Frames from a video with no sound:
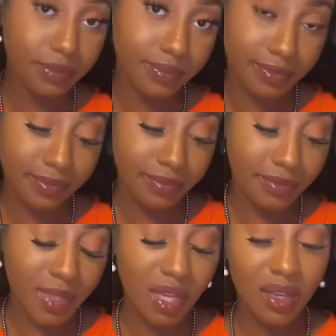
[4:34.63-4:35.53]

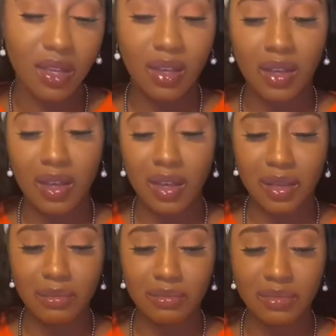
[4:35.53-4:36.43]
25
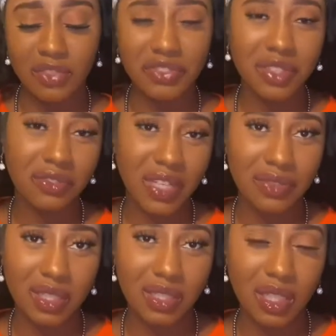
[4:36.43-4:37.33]
out of
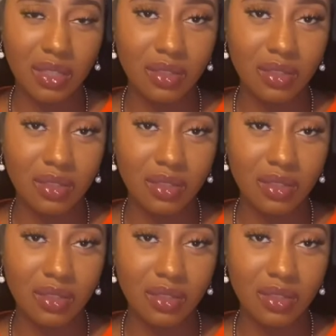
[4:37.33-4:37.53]
10.